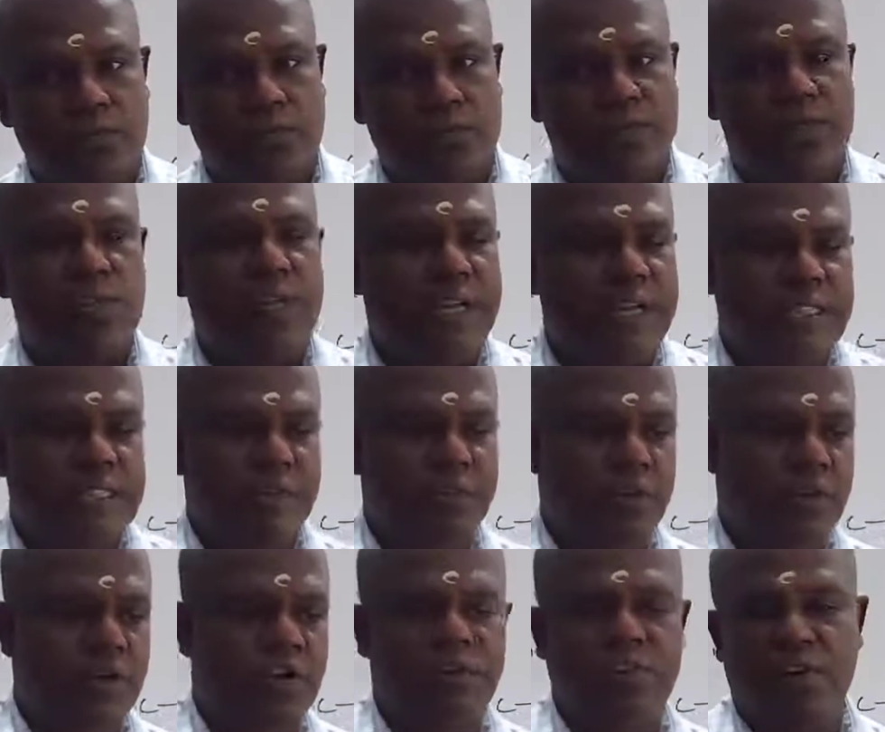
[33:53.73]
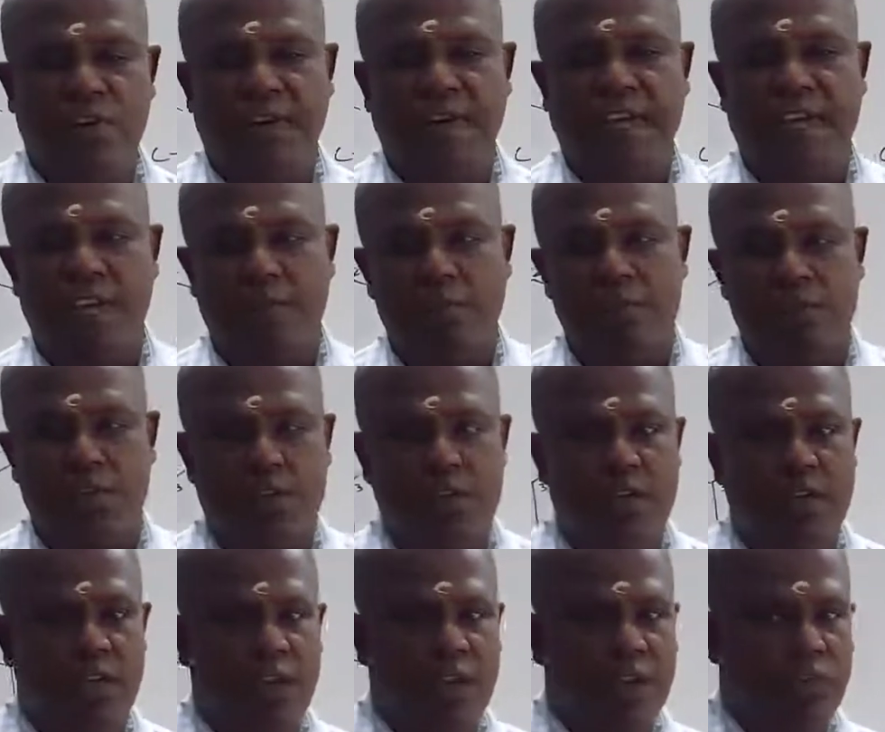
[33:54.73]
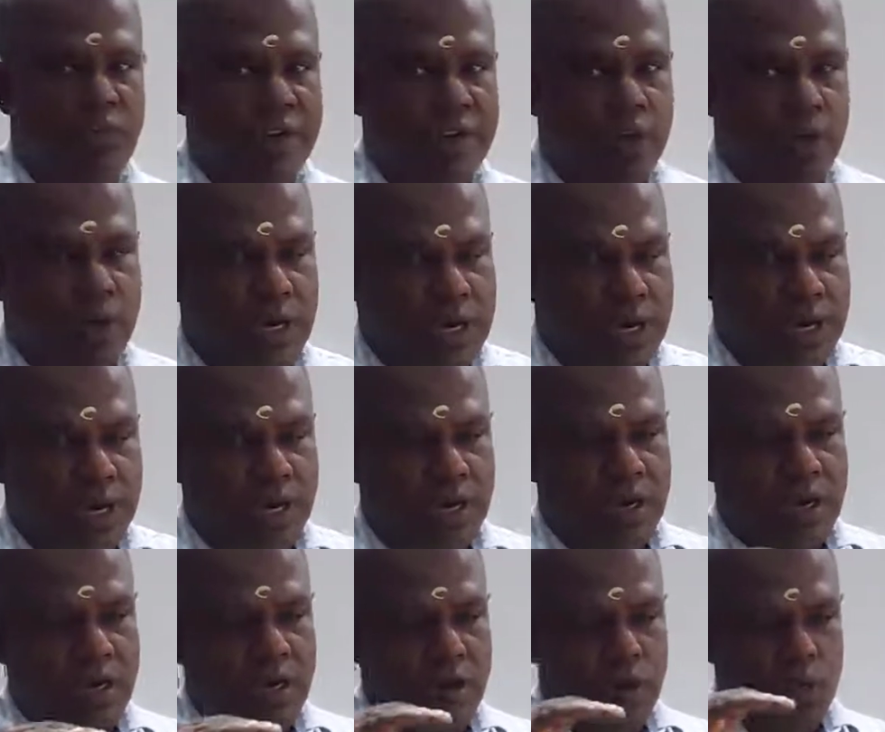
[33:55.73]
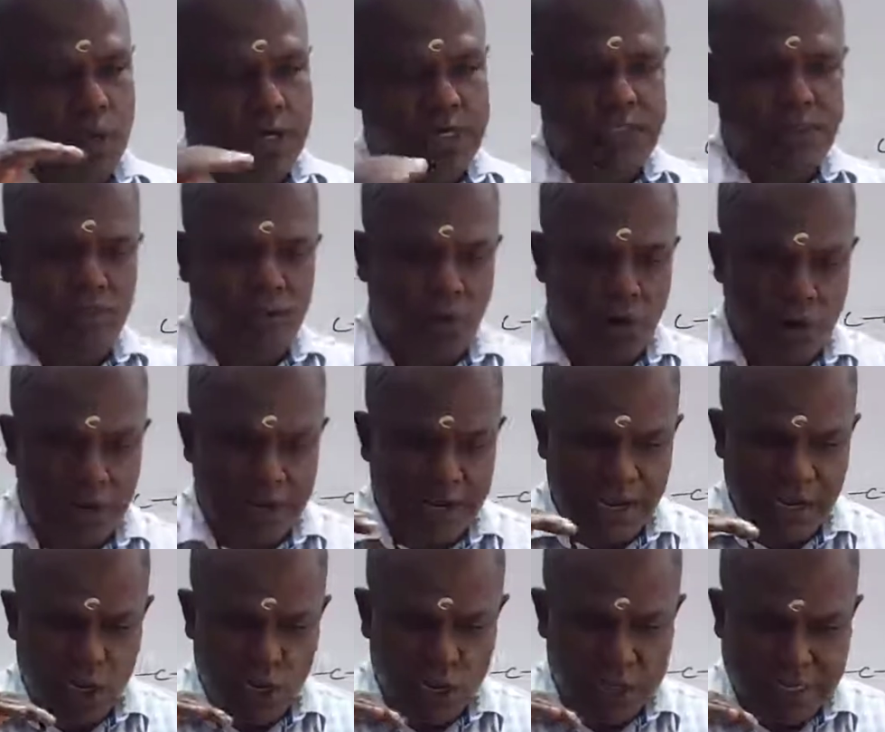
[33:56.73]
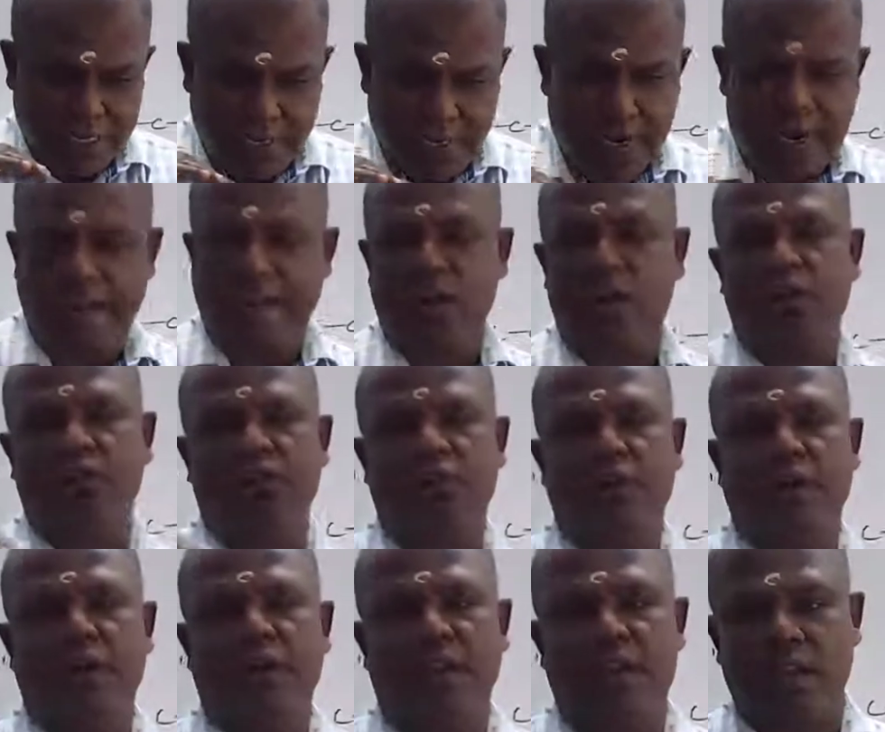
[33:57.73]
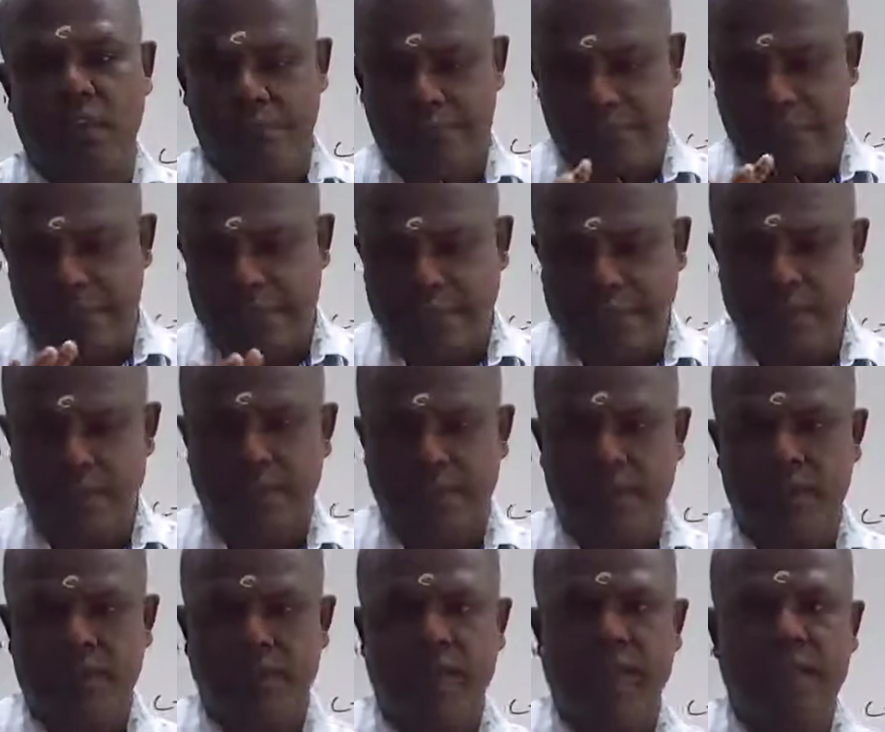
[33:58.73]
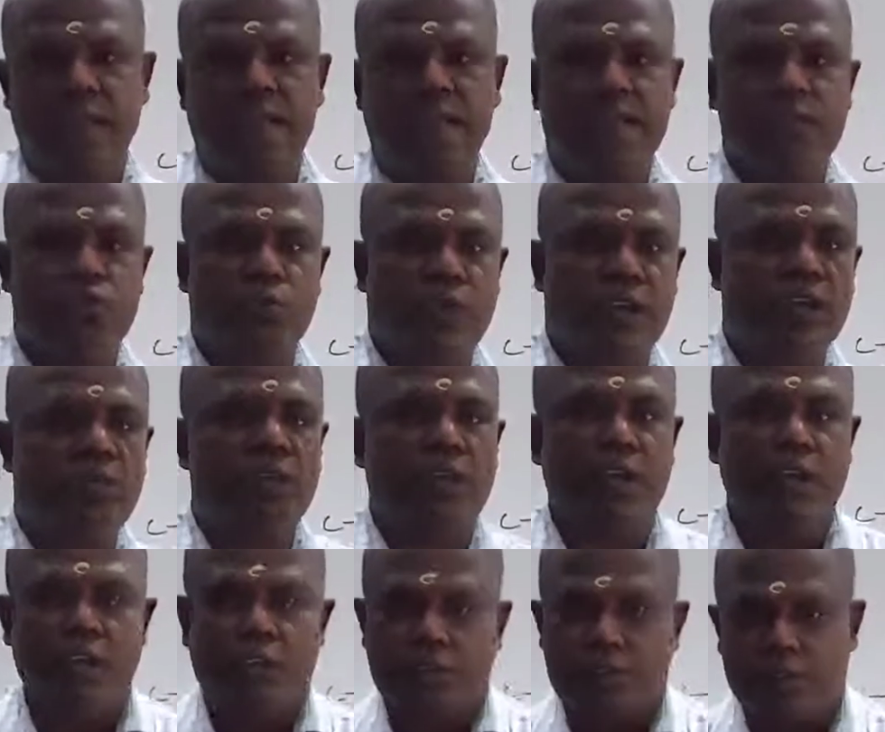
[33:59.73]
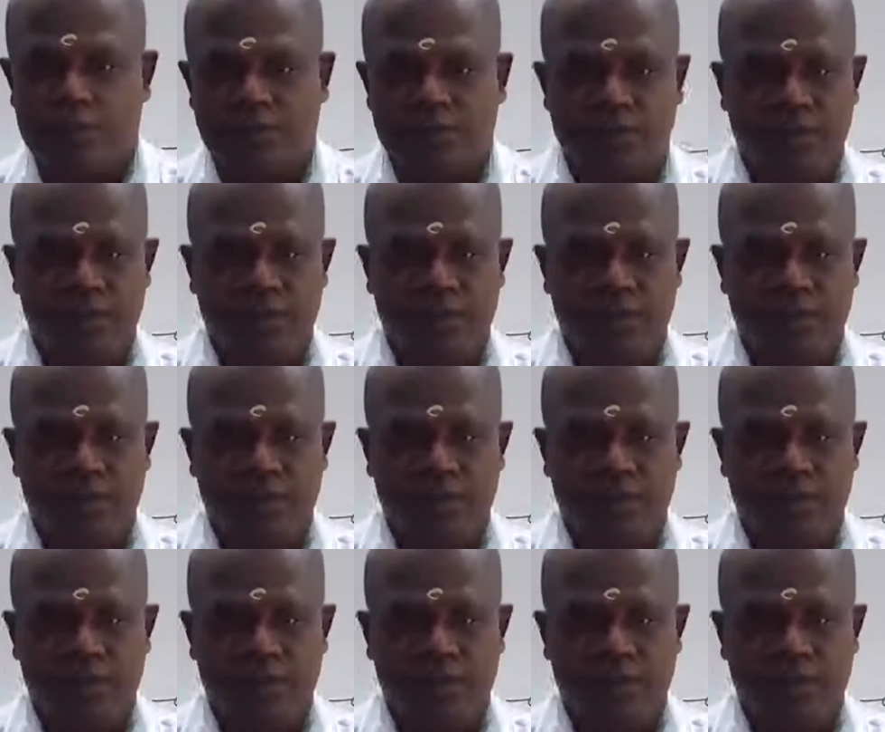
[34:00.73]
So that is the beauty of organic chemistry. When you are once falling into that track of organic chemistry, that area is very easy.